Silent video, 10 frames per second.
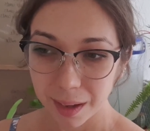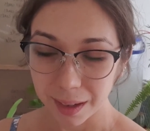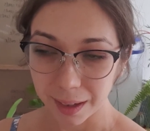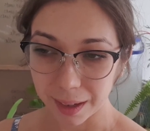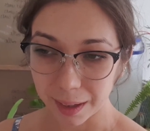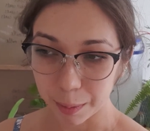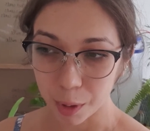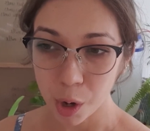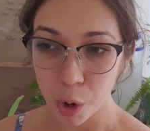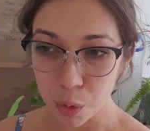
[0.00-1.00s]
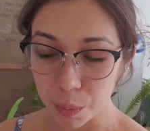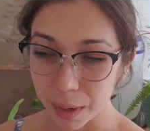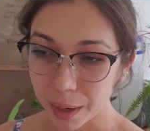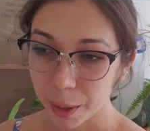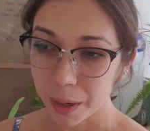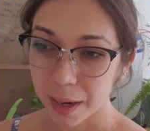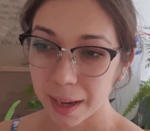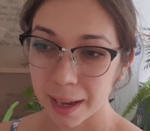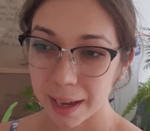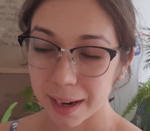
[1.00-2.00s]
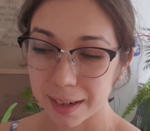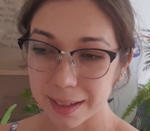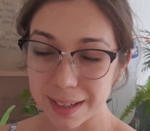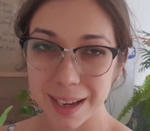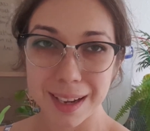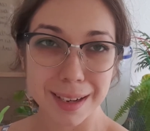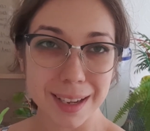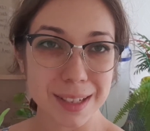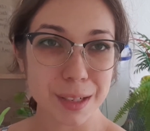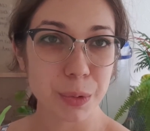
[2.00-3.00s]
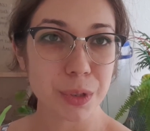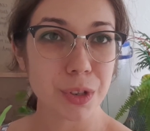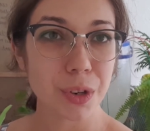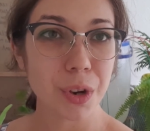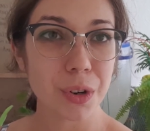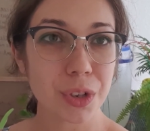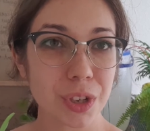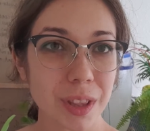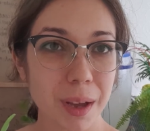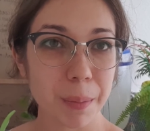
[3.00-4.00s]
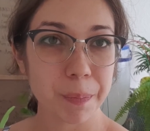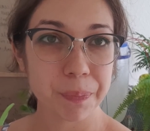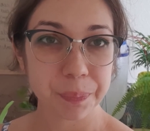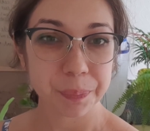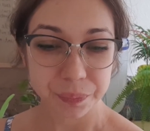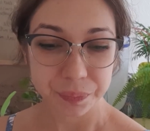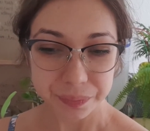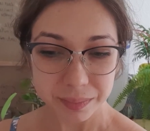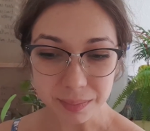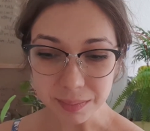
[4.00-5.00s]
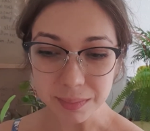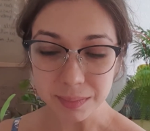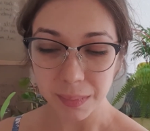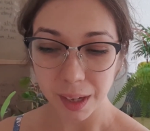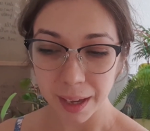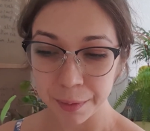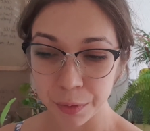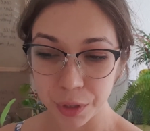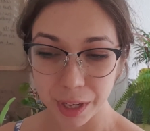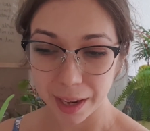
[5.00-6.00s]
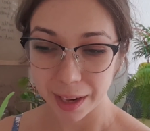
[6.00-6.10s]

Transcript: home, and Leslie was nourishing them every day,